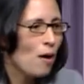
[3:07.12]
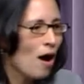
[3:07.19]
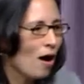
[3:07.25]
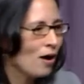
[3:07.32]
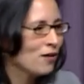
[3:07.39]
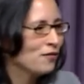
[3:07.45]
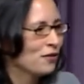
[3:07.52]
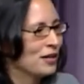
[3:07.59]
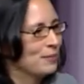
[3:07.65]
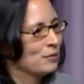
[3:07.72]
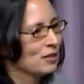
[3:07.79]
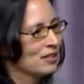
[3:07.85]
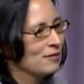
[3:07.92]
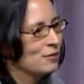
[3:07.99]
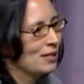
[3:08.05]
hard for him to
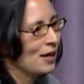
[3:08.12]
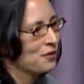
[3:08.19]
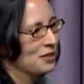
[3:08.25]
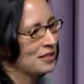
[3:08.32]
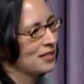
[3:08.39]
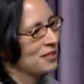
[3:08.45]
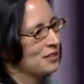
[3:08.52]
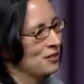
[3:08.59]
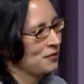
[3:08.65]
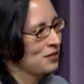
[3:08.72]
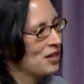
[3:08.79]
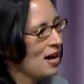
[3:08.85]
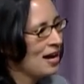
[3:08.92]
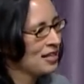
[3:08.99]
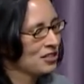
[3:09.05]
live without the sense of
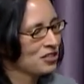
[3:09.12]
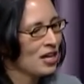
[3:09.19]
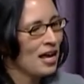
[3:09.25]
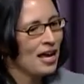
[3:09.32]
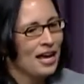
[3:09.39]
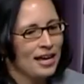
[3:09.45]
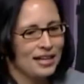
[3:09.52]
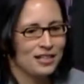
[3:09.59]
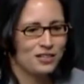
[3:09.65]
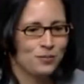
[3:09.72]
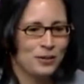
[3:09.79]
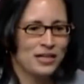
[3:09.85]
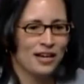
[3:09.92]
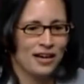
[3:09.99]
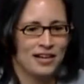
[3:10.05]
touch is
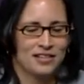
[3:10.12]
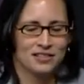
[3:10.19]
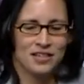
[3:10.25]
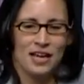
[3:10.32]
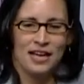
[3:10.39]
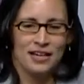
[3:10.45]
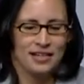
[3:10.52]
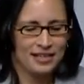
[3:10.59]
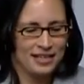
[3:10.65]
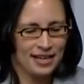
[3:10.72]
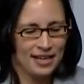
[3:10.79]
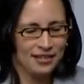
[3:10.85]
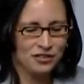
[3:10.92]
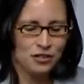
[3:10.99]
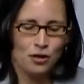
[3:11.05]
because he
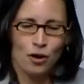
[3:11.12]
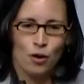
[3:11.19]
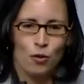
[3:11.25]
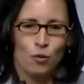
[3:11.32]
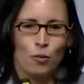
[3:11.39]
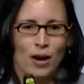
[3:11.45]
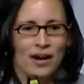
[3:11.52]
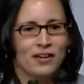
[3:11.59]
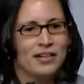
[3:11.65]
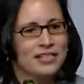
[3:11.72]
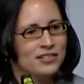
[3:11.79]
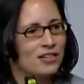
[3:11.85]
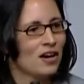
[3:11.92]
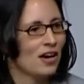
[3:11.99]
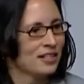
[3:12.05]
can't know where
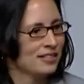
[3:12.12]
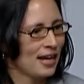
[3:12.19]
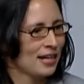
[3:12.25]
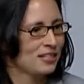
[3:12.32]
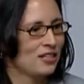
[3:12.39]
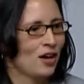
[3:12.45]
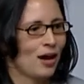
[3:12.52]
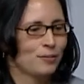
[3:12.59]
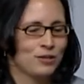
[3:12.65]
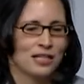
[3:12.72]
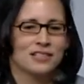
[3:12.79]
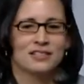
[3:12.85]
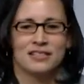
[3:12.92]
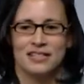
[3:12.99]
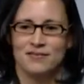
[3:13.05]
he's contacting
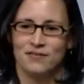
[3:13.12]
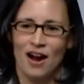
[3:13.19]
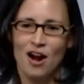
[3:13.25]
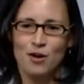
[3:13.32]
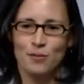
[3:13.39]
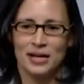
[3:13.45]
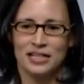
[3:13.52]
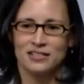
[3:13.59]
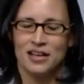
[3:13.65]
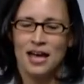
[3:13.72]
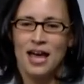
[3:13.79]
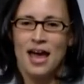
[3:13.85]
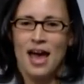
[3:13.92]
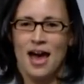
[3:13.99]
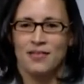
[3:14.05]
objects in the environment,
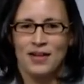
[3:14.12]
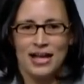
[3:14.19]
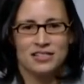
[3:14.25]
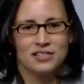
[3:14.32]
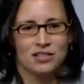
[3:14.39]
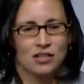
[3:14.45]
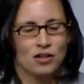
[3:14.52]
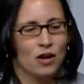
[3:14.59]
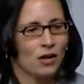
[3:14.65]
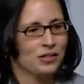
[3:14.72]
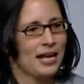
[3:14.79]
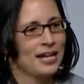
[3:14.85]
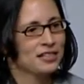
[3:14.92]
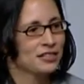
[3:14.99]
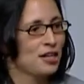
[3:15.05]
and that's called
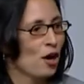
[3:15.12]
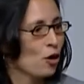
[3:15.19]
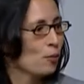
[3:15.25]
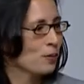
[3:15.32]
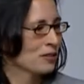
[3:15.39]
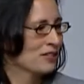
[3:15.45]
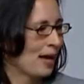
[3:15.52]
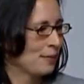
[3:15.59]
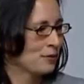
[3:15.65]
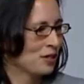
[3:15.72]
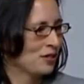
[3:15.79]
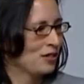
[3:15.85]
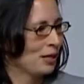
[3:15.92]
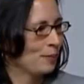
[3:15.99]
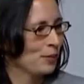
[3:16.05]

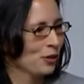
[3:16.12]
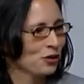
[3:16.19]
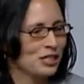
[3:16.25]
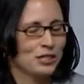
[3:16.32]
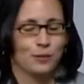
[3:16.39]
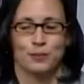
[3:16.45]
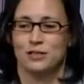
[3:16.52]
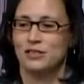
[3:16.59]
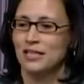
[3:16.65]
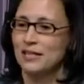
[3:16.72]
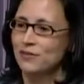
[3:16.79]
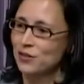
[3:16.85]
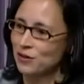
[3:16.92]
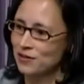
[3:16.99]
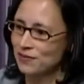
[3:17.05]
exteroperception, the ability to perceive your